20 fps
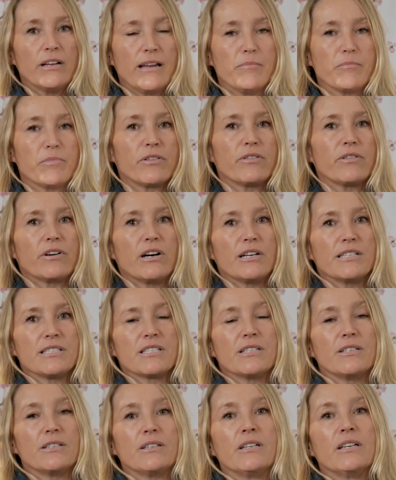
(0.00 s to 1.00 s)
empathise
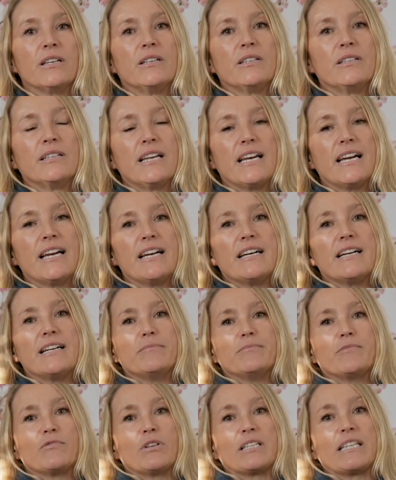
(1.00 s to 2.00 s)

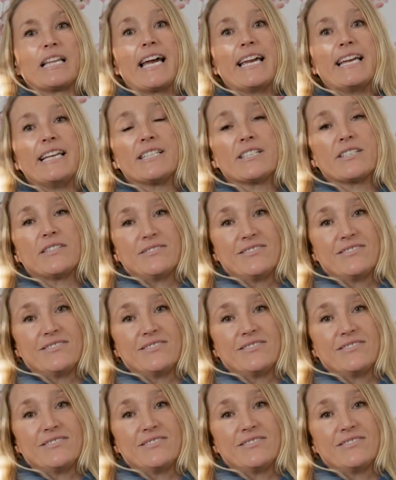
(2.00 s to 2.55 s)
and relate.